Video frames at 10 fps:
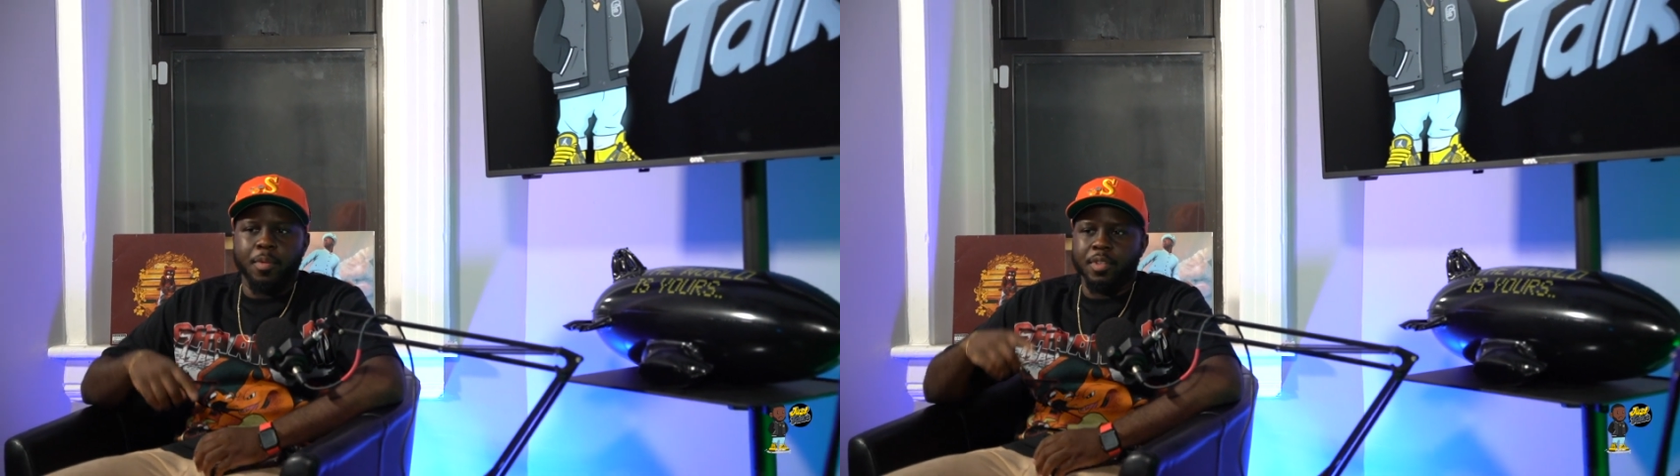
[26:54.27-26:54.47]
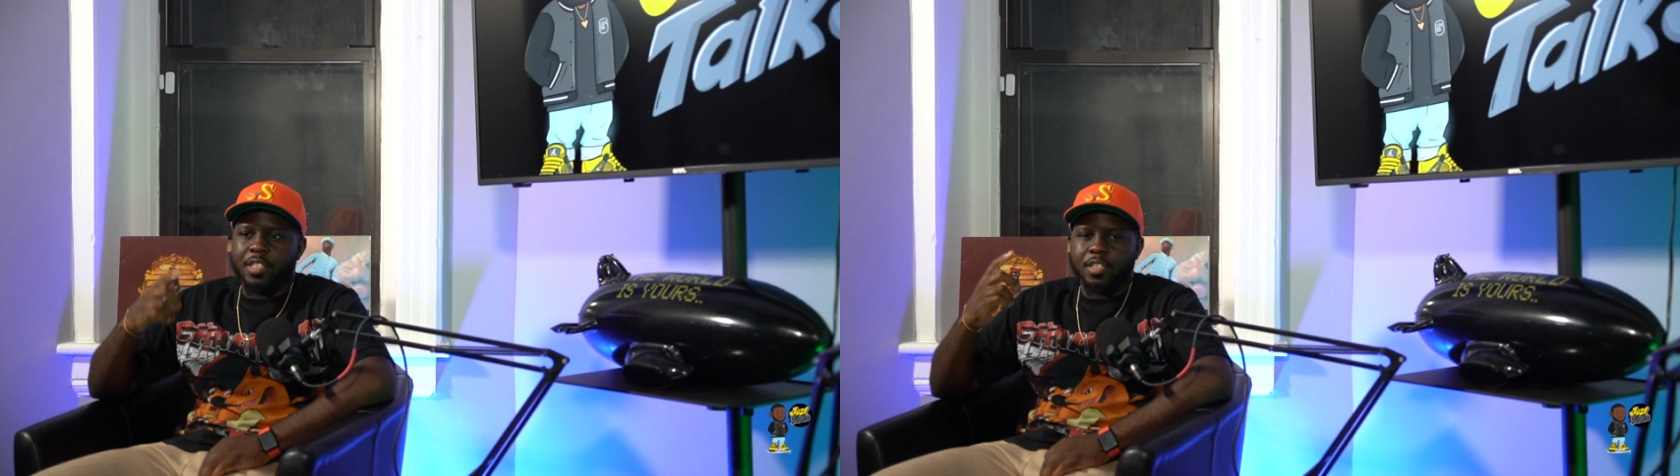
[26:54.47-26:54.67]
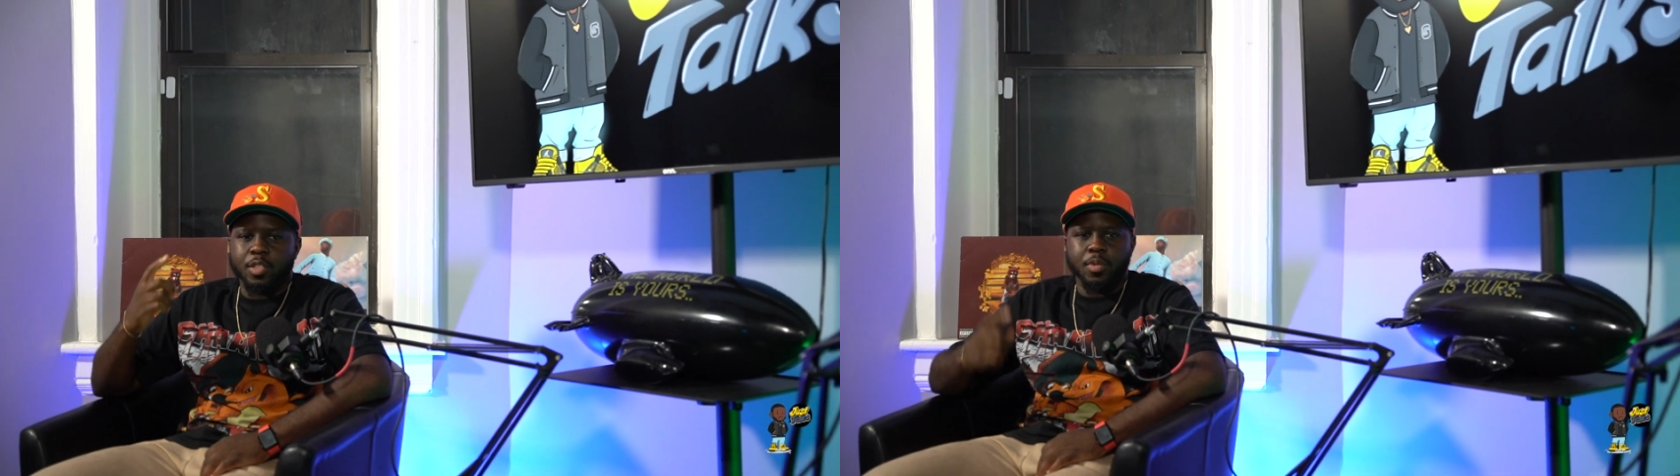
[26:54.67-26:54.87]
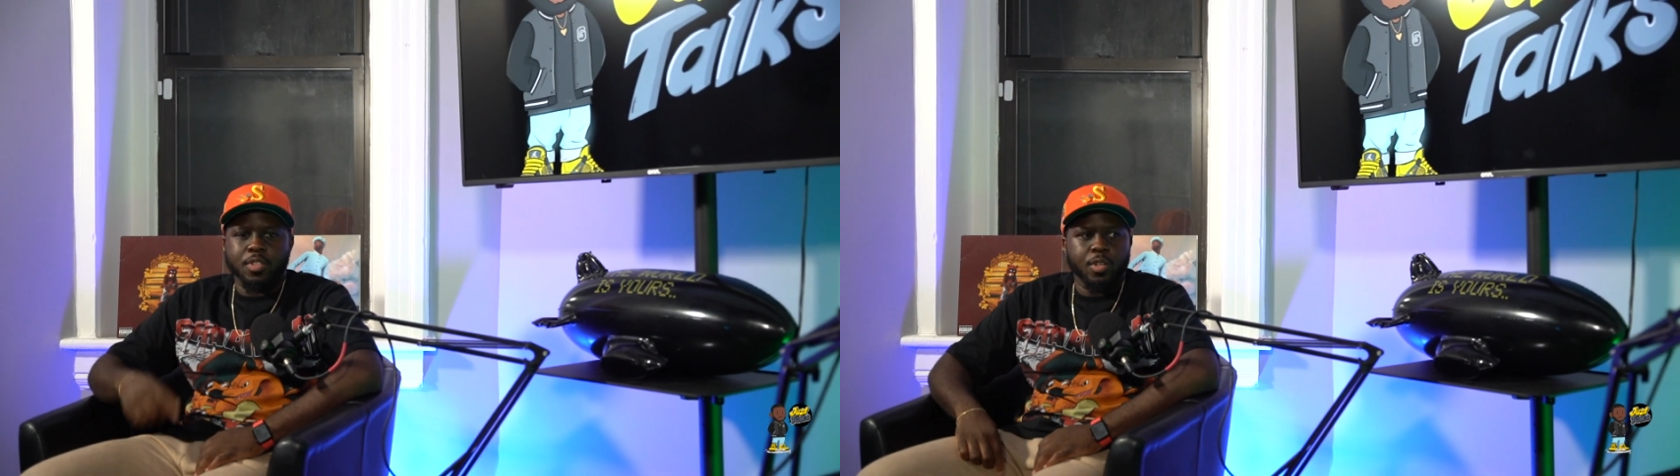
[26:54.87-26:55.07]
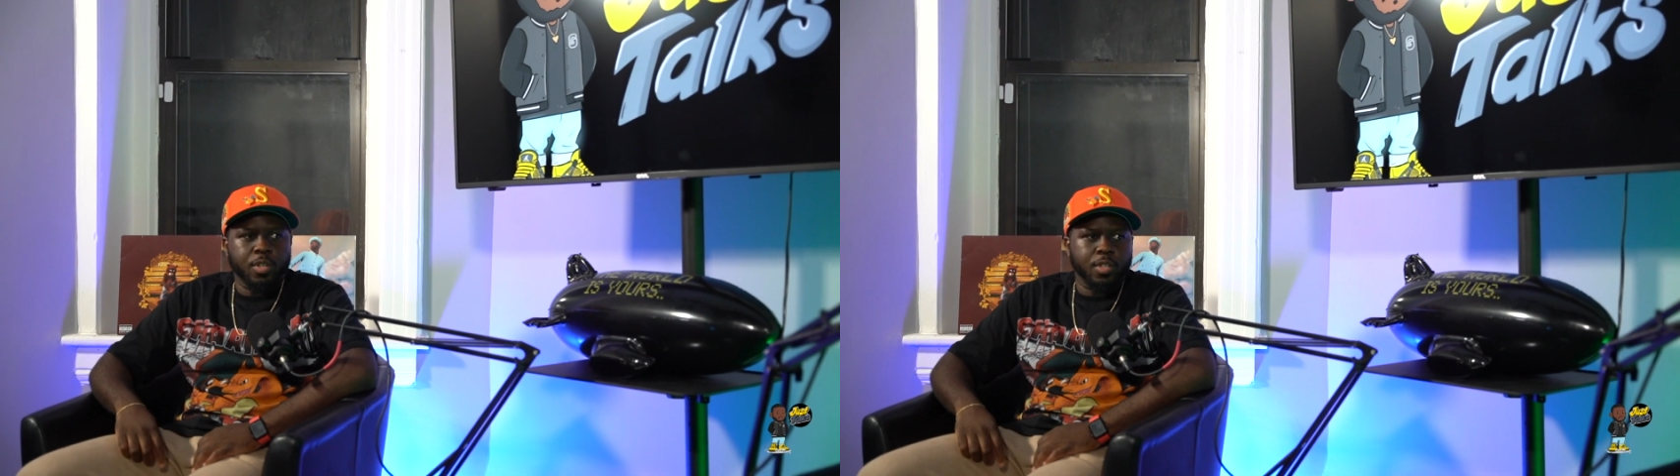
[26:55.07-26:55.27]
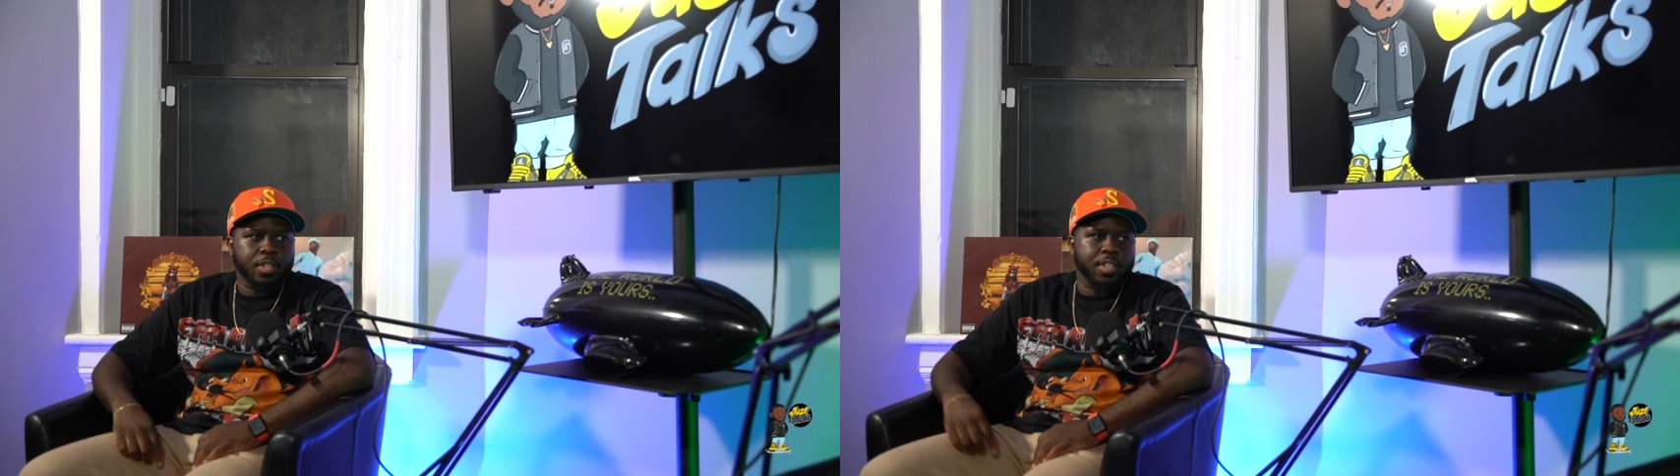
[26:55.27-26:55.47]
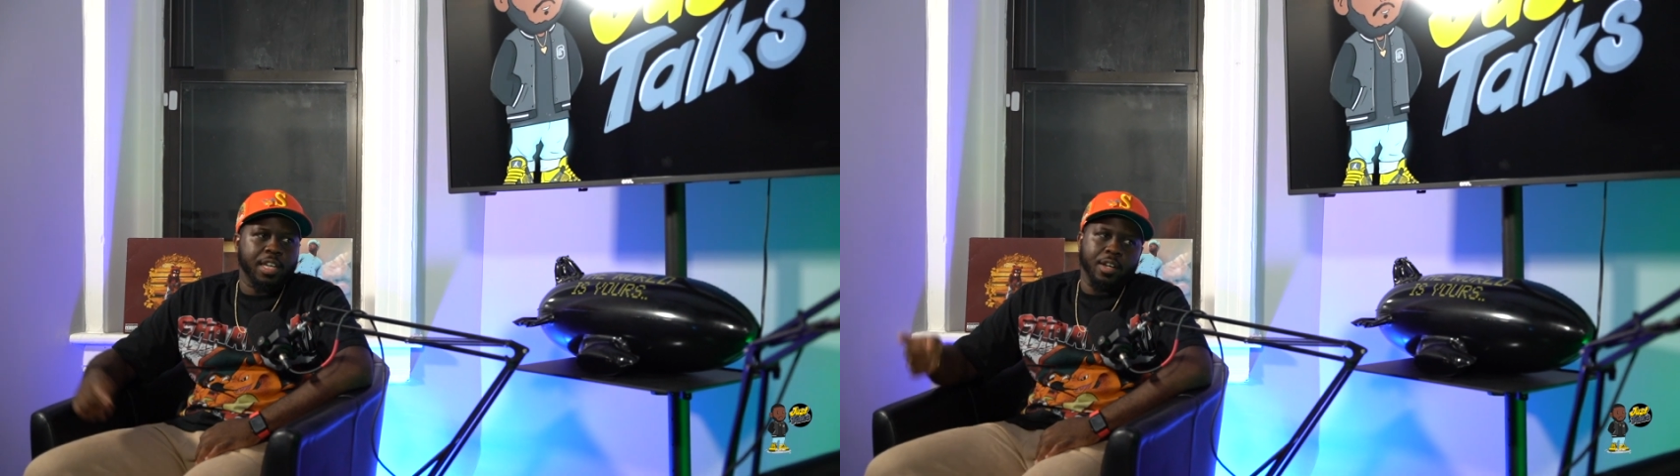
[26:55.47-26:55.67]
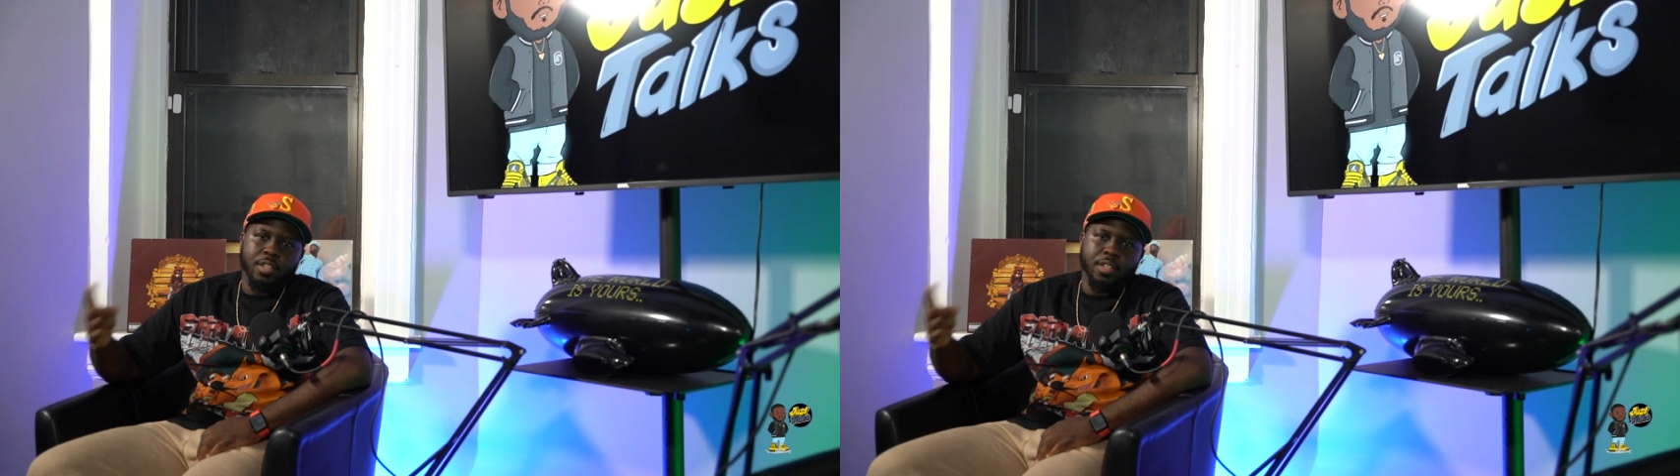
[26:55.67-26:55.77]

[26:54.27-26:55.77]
I would listen to a song and